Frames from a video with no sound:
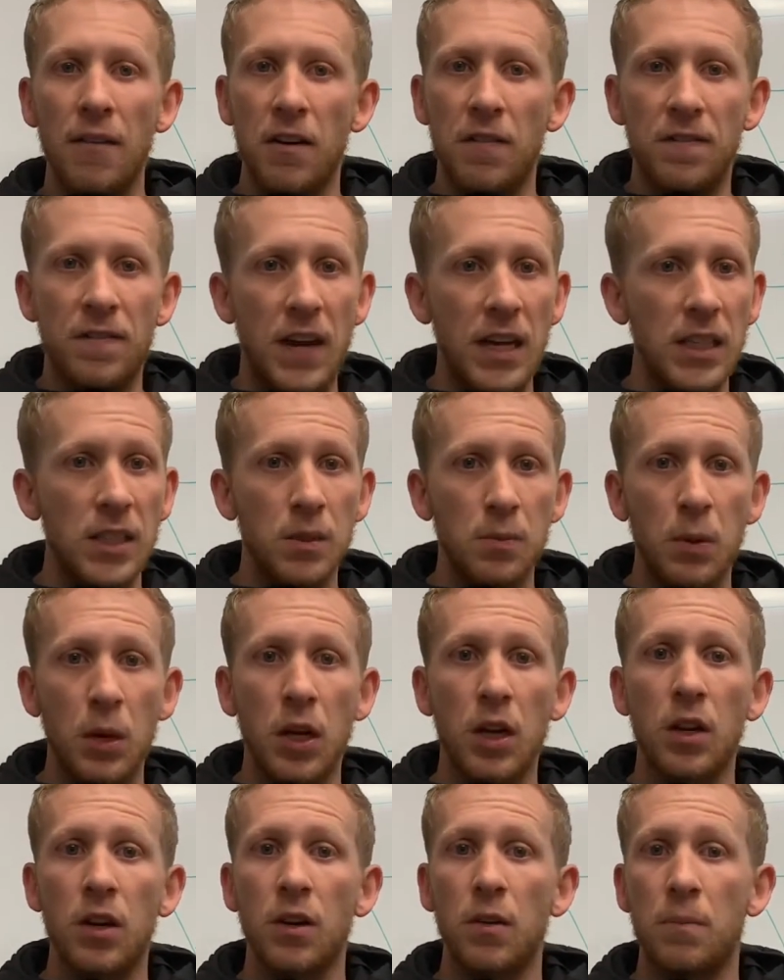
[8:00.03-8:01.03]
a
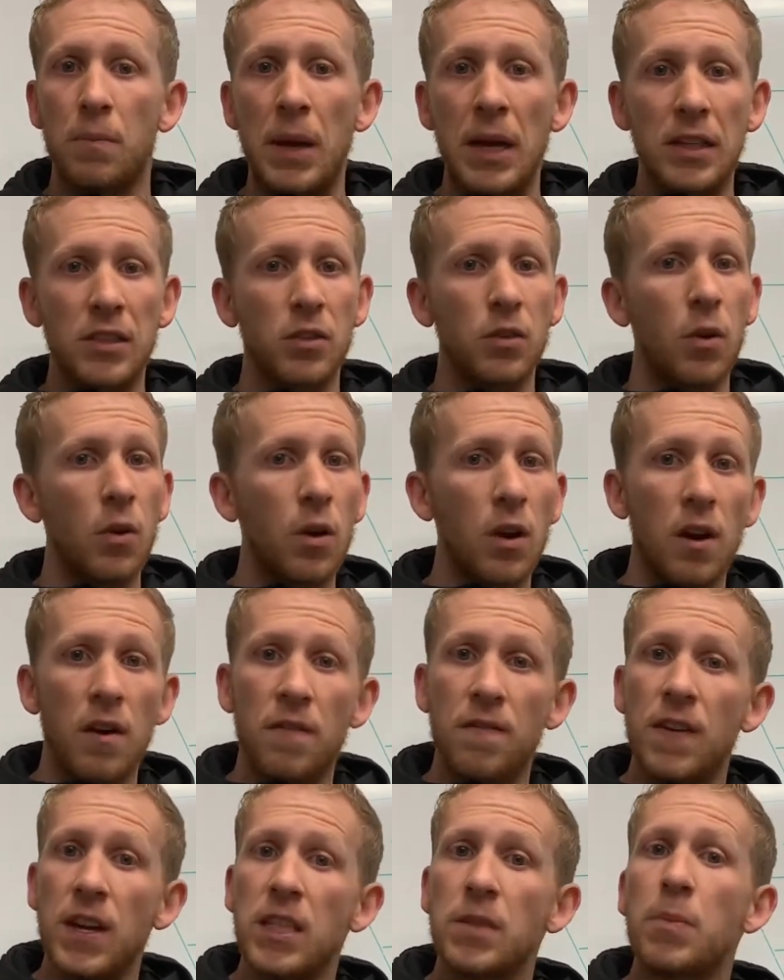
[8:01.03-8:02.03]
Facebook pixel or
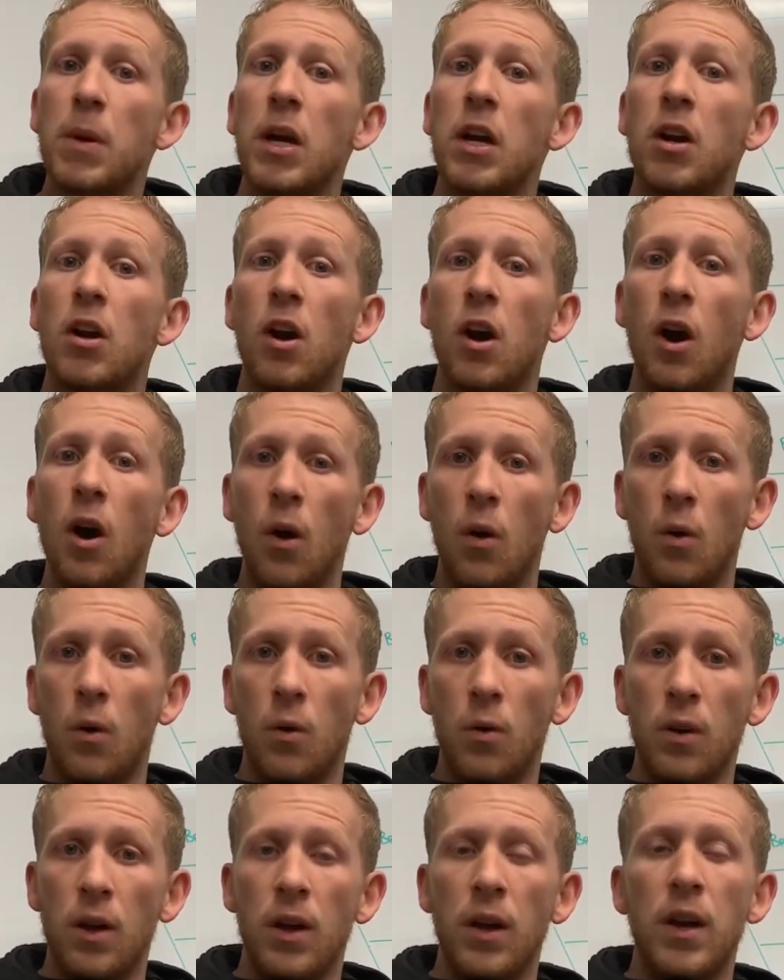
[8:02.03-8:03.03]
a Facebook
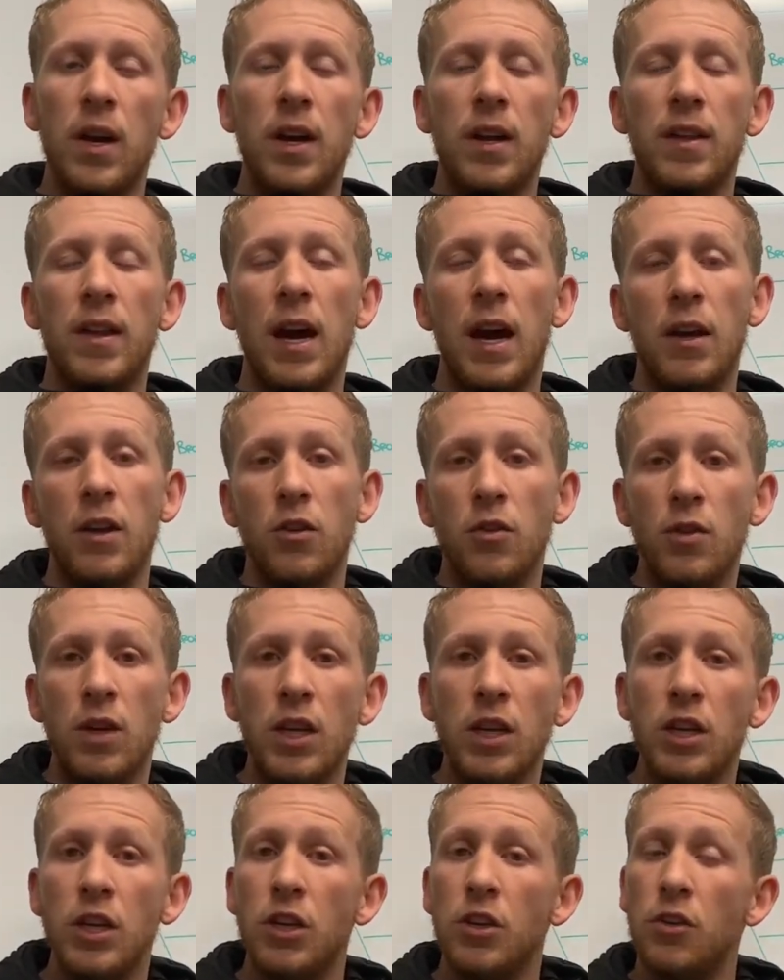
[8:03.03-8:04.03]
code that you
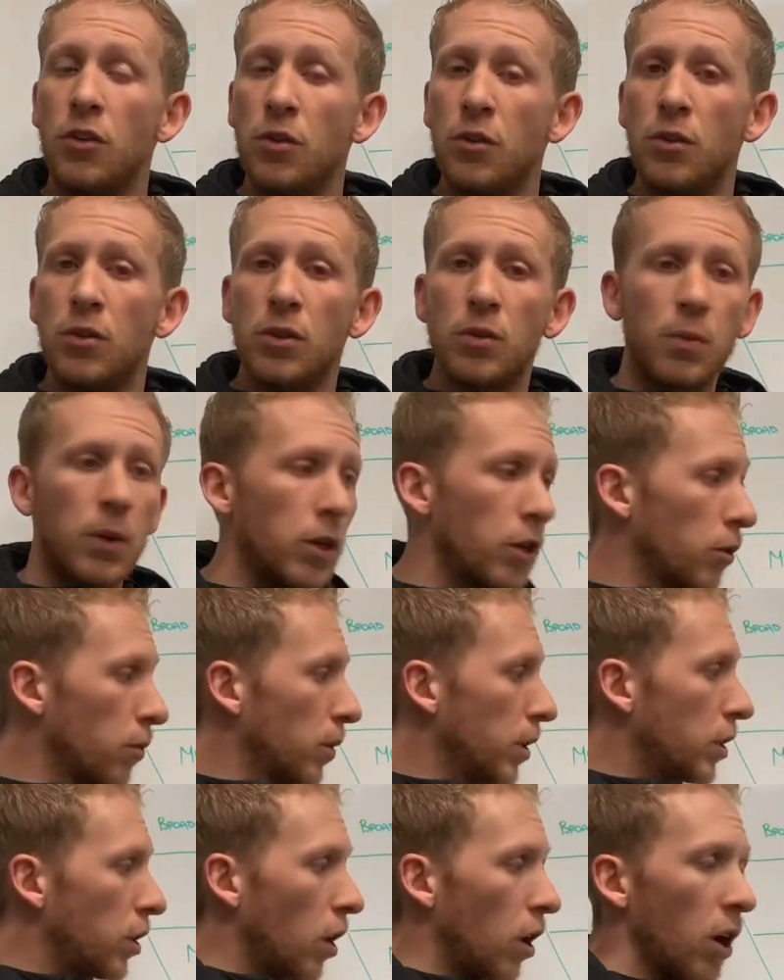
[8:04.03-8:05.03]
need to use when you're
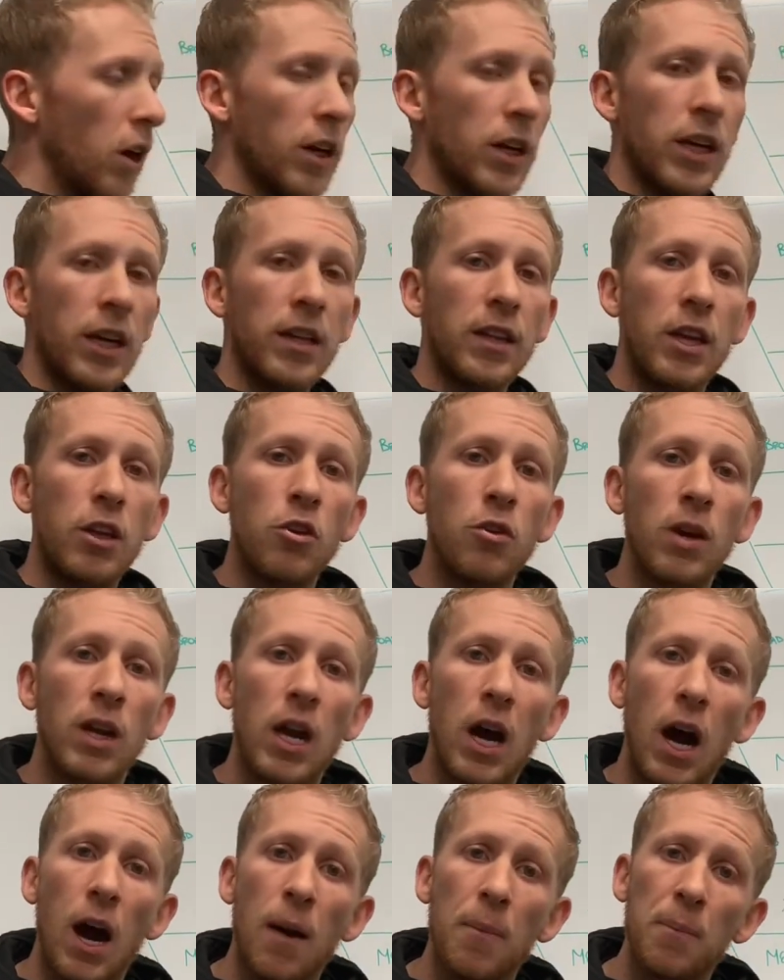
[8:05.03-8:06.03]
retargeting that you
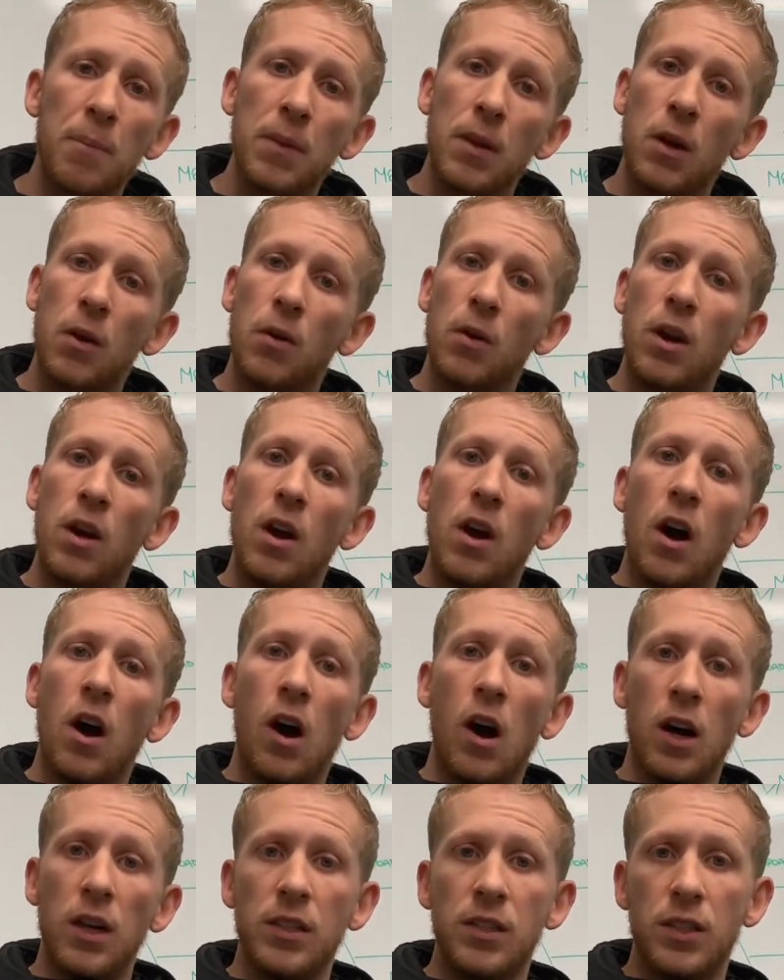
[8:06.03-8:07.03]
can upload
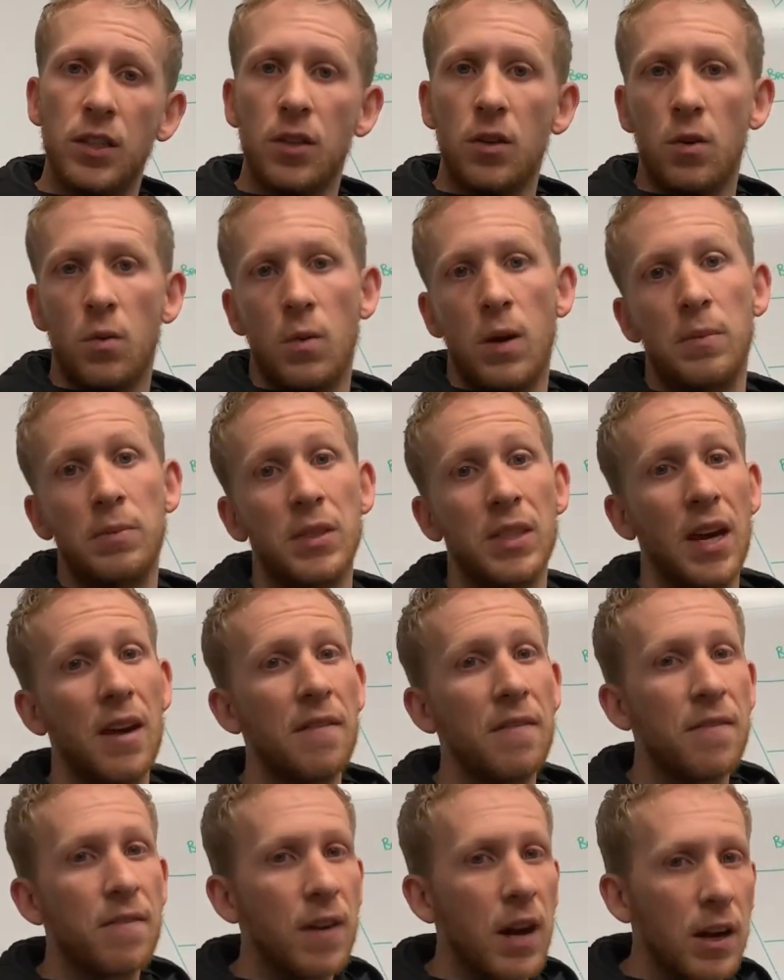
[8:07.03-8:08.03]
onto your
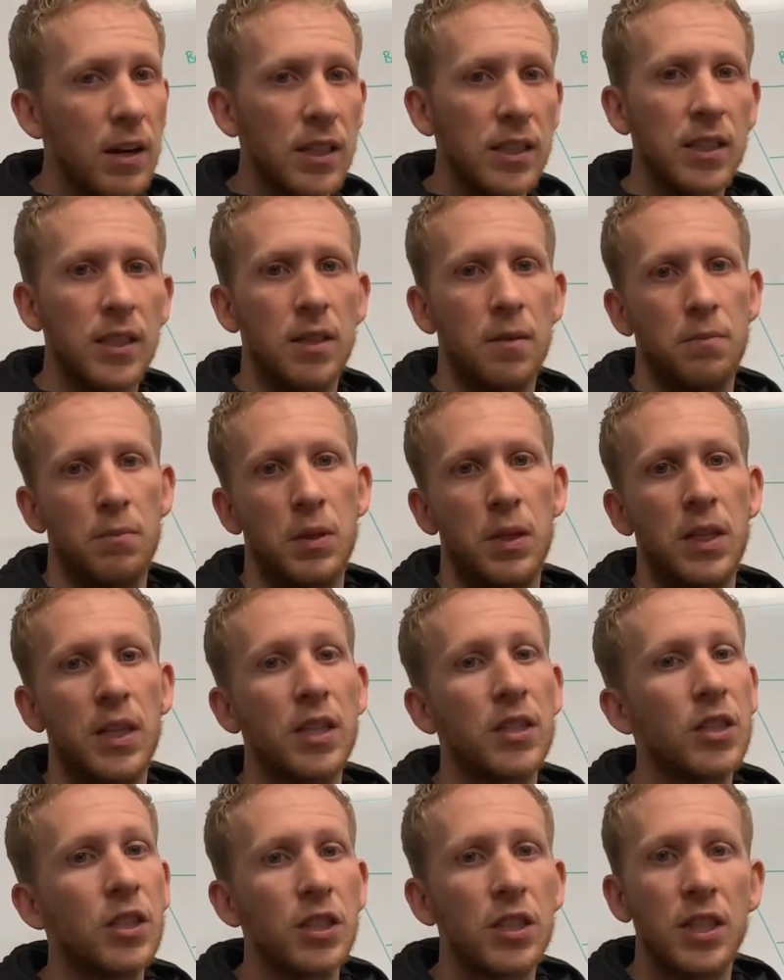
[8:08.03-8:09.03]
website, very simply,
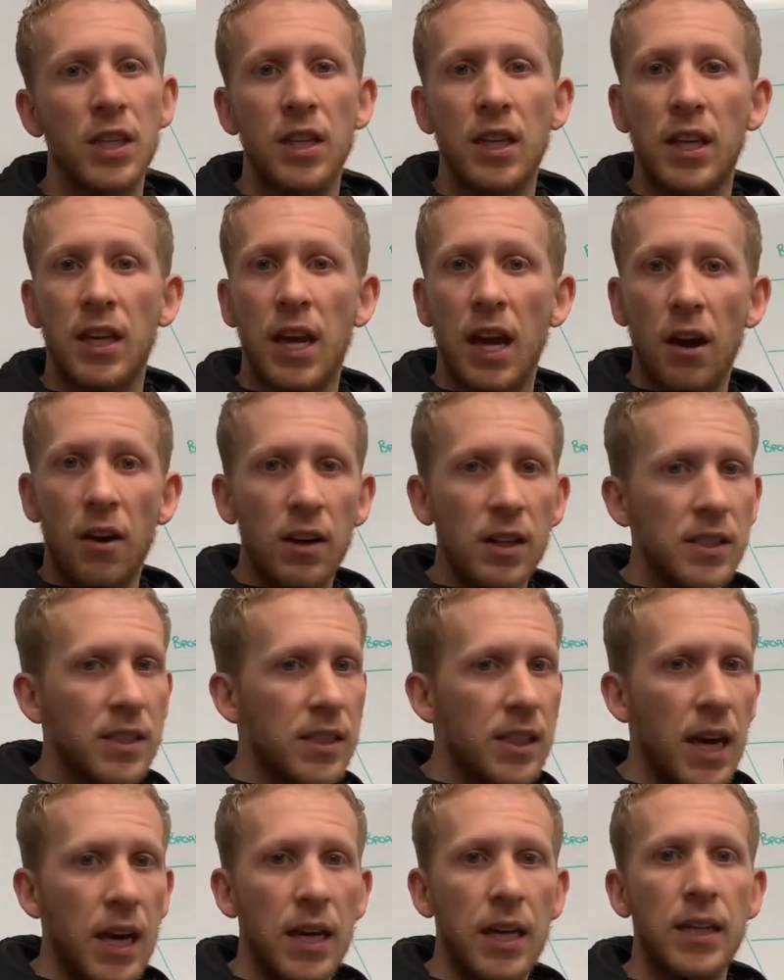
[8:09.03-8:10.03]
that's just in the Carrot
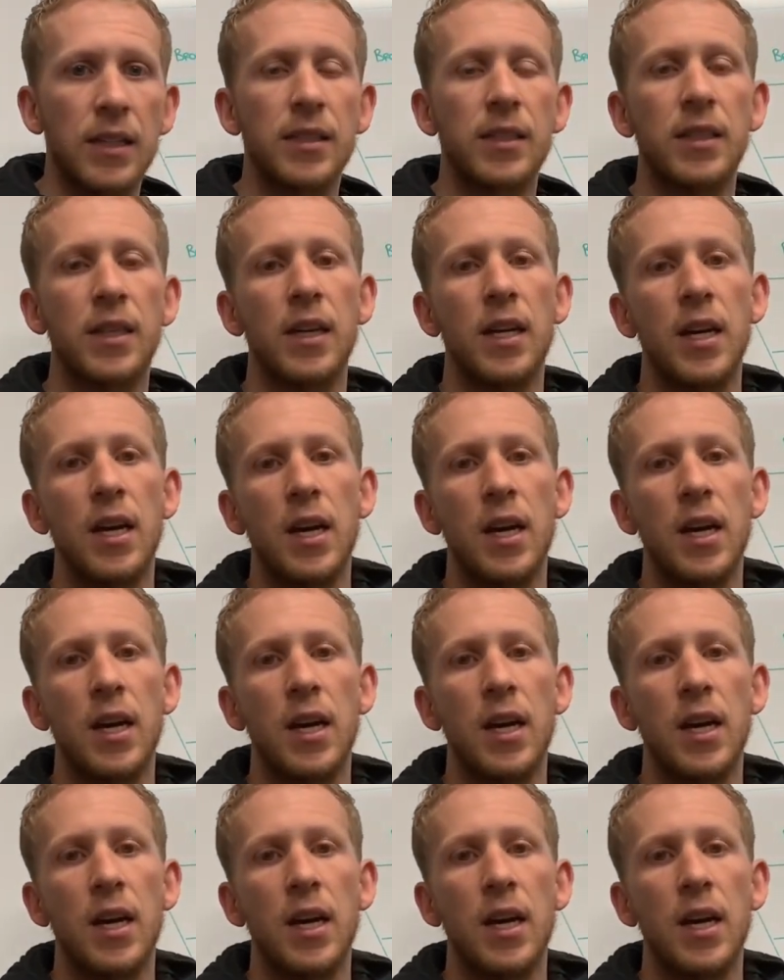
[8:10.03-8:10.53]
settings.